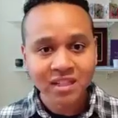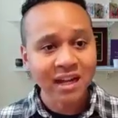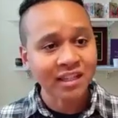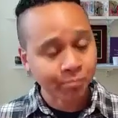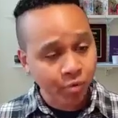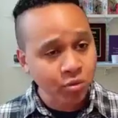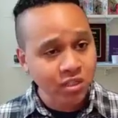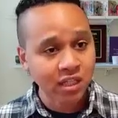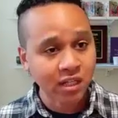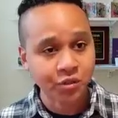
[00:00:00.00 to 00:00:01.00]
at the
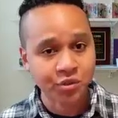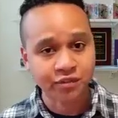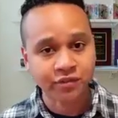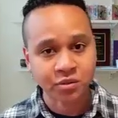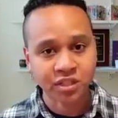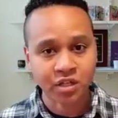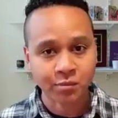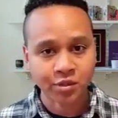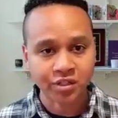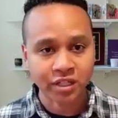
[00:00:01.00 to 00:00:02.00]
protein level using flow
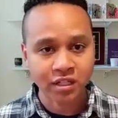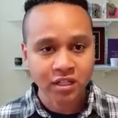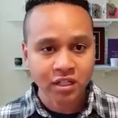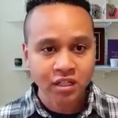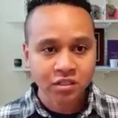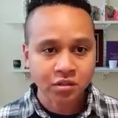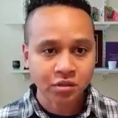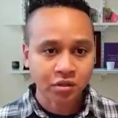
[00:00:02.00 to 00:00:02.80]
cytometry. So